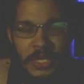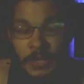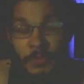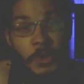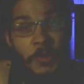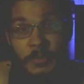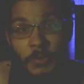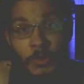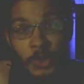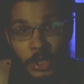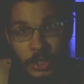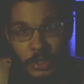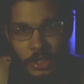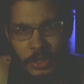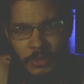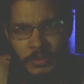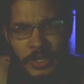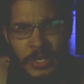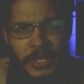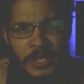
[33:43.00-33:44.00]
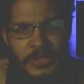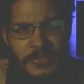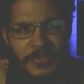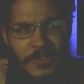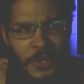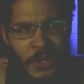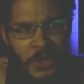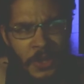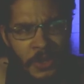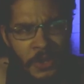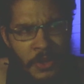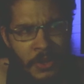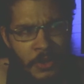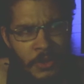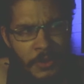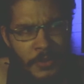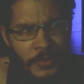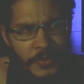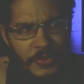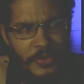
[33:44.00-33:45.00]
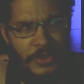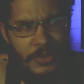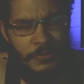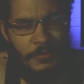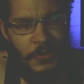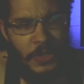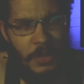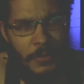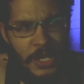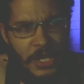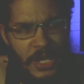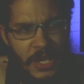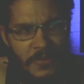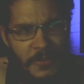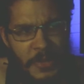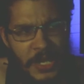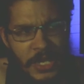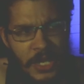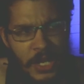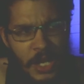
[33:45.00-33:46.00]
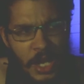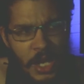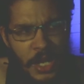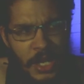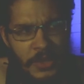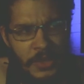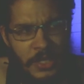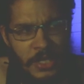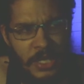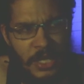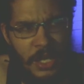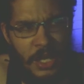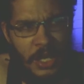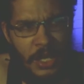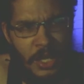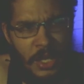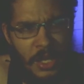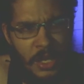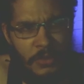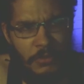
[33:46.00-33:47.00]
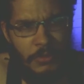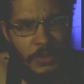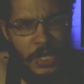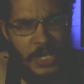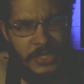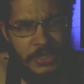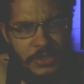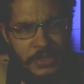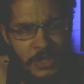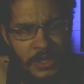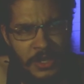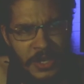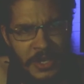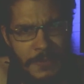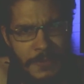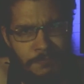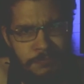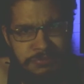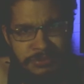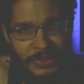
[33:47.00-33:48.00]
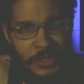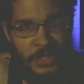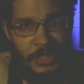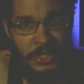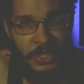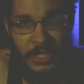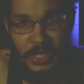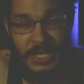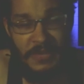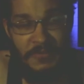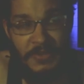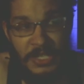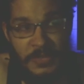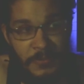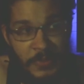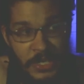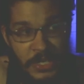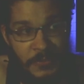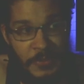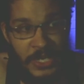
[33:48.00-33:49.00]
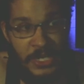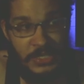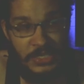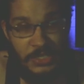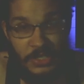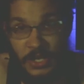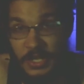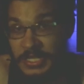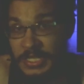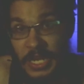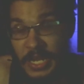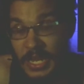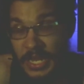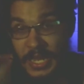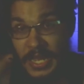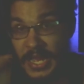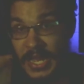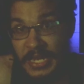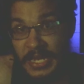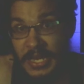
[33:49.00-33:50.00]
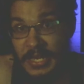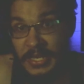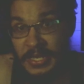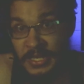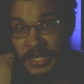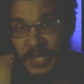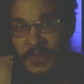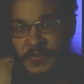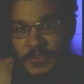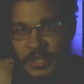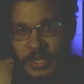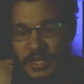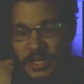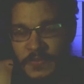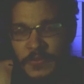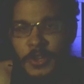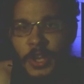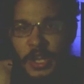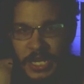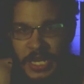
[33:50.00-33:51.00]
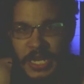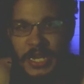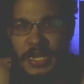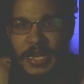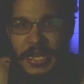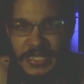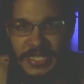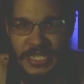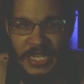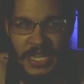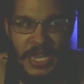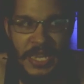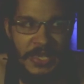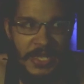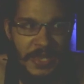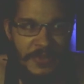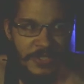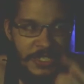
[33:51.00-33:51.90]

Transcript: It won't be Wardlow. So, thinking about everybody on the roster, blah, even the independent stars, I got nothing. If y'all got an idea, I'd love